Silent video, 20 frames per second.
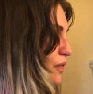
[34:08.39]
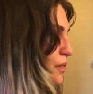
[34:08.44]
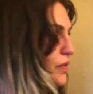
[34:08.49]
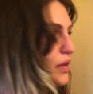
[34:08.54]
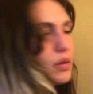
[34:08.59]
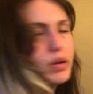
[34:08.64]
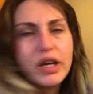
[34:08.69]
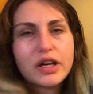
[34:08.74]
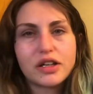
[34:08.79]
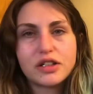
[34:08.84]

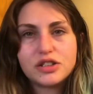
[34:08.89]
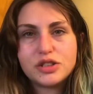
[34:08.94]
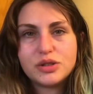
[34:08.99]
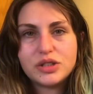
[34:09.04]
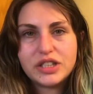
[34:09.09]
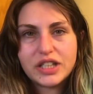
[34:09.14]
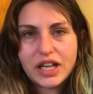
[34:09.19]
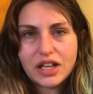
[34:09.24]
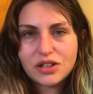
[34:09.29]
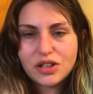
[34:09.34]
Maybe I could do
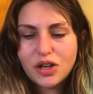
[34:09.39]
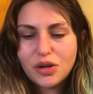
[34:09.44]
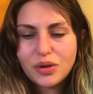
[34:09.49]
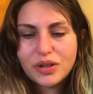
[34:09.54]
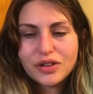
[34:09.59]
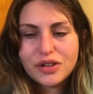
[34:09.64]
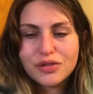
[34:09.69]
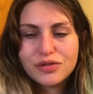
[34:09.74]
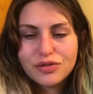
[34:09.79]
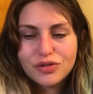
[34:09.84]
yellow
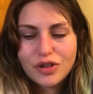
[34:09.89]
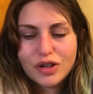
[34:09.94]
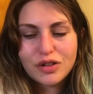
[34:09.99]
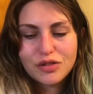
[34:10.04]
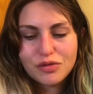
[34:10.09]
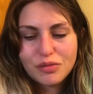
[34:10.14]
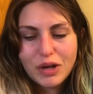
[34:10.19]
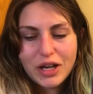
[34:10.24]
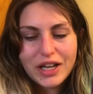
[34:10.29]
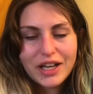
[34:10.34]
in the front
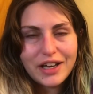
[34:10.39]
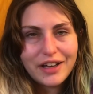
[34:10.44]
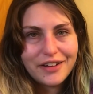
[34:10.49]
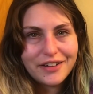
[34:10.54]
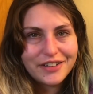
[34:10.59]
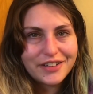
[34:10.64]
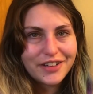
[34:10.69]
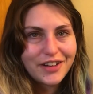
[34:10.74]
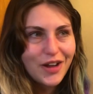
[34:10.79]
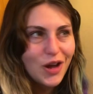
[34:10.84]
of my head.